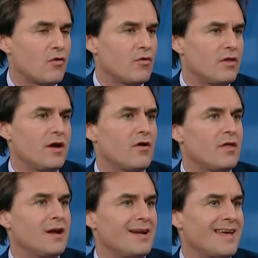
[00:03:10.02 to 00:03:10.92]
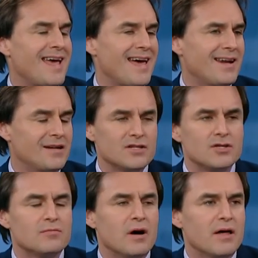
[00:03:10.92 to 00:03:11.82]
growth there than in Canada.
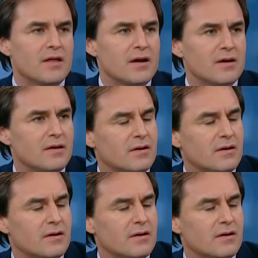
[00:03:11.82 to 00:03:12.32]
Do you buy that?